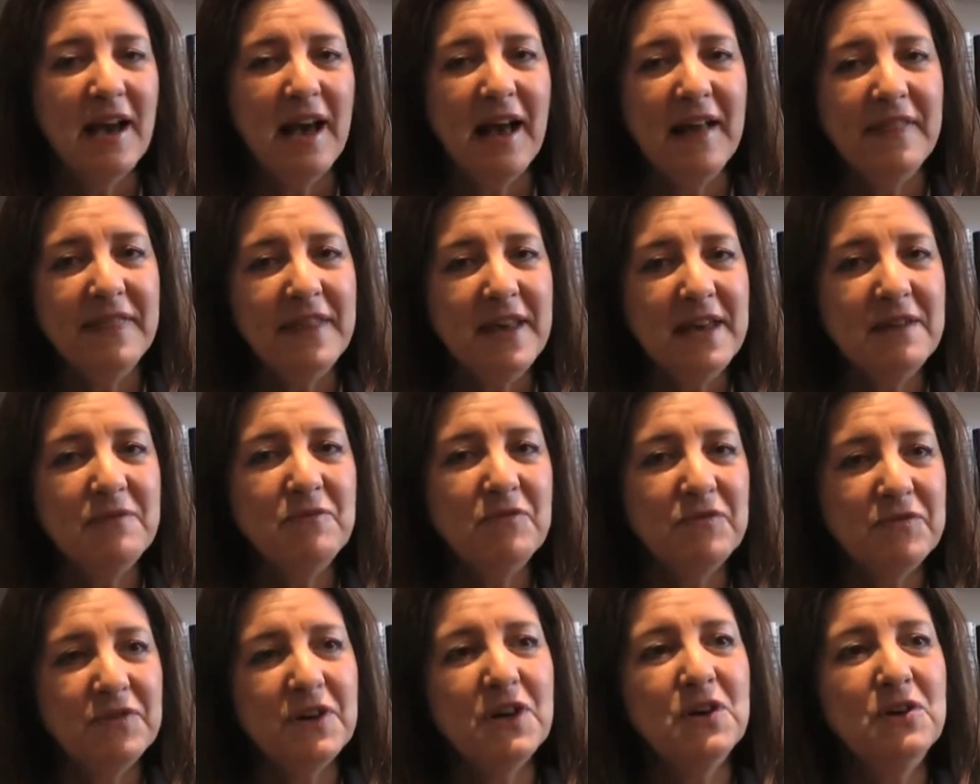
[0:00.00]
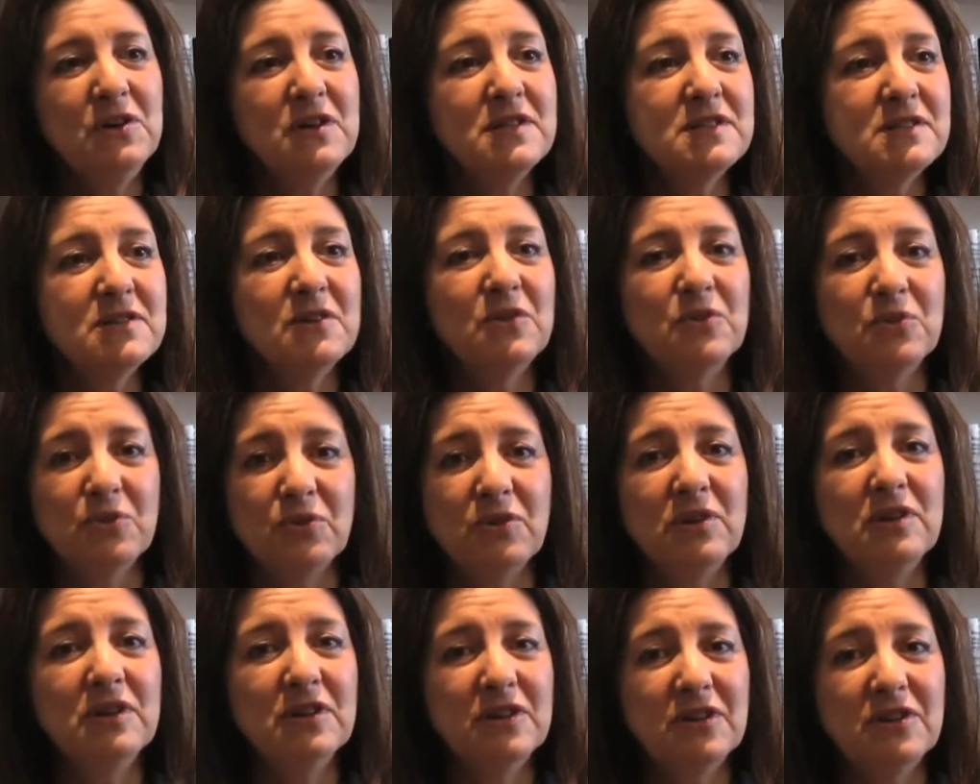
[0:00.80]
And then focus on
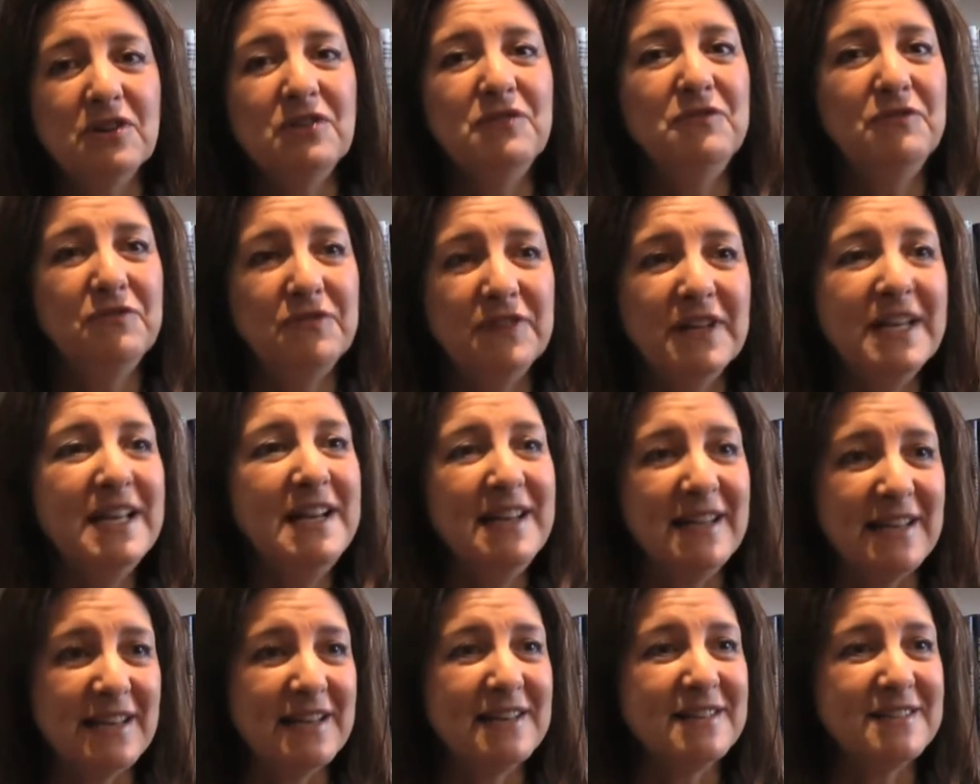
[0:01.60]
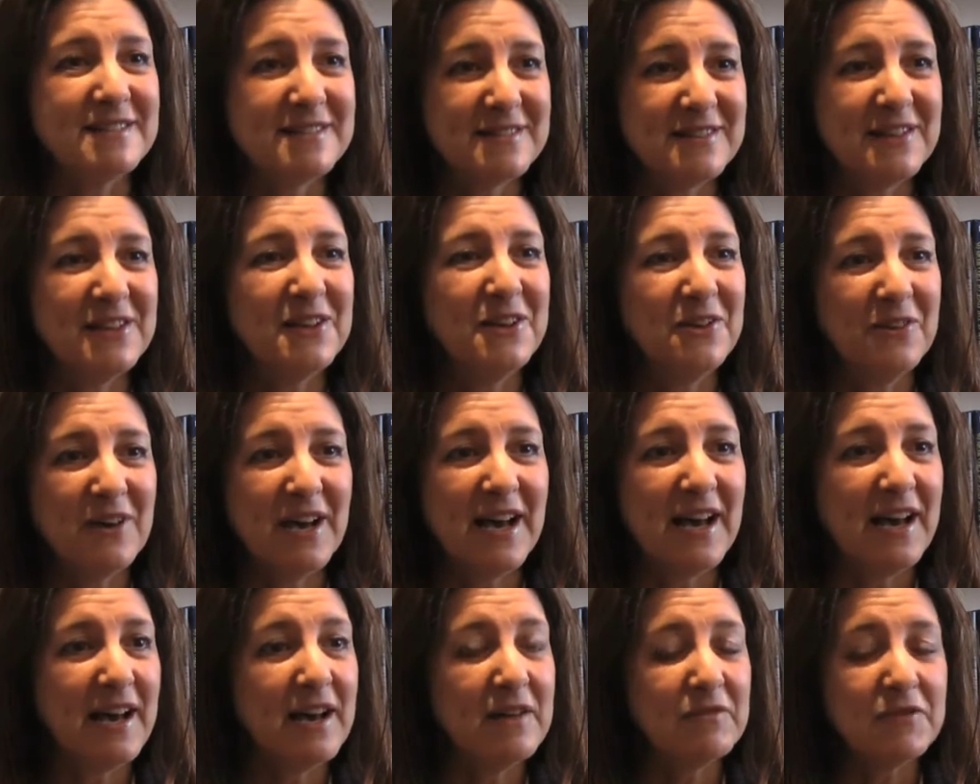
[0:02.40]
all the good feelings that you
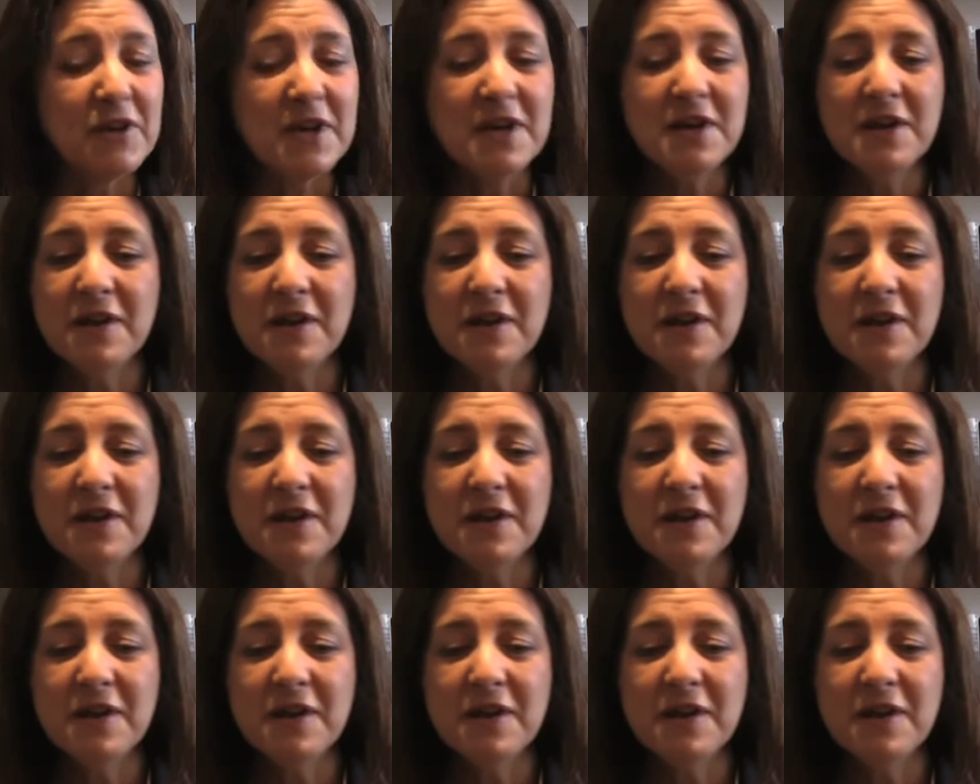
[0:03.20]
have.